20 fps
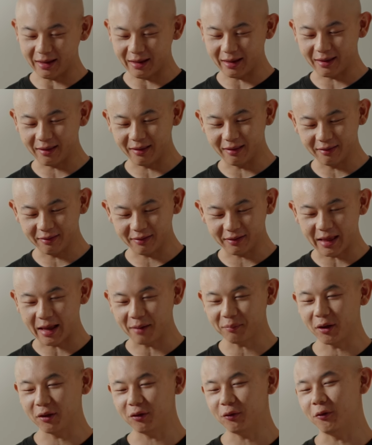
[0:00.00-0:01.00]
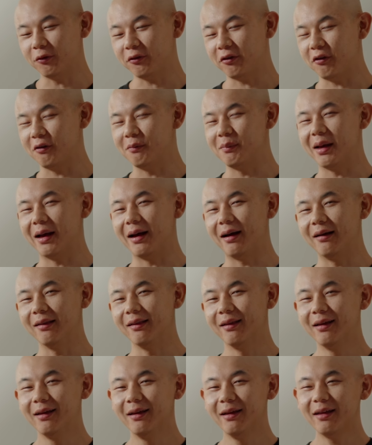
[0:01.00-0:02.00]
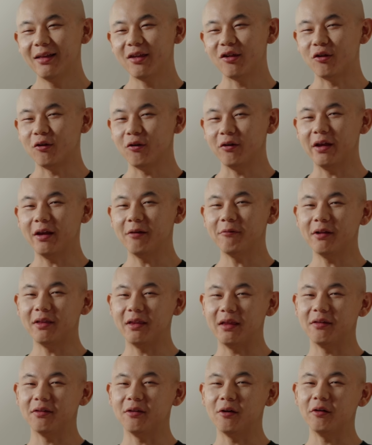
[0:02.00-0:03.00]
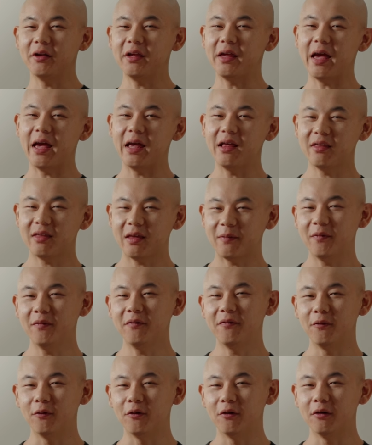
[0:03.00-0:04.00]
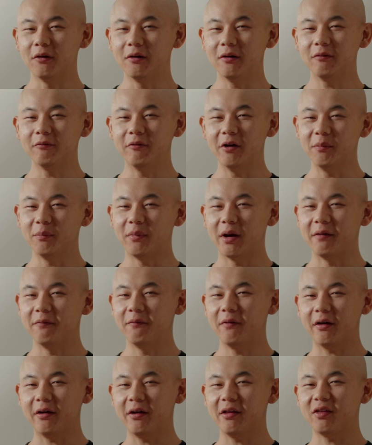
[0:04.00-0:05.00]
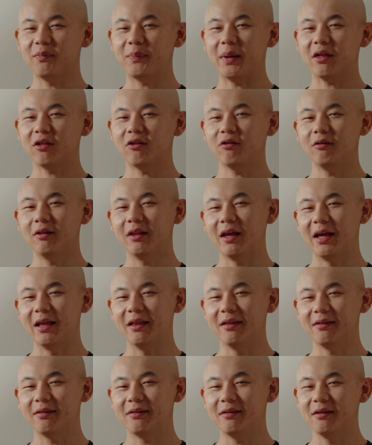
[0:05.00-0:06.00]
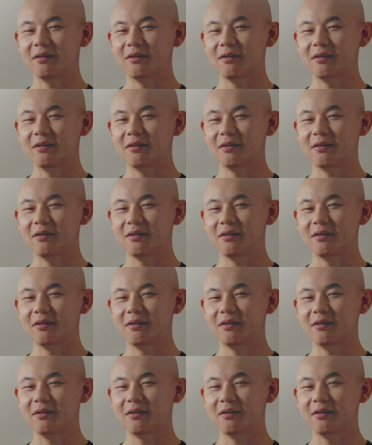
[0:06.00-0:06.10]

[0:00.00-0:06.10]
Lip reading: And today I'm going to talk to you about shooting with the Sony A7 IV with my very special lens, the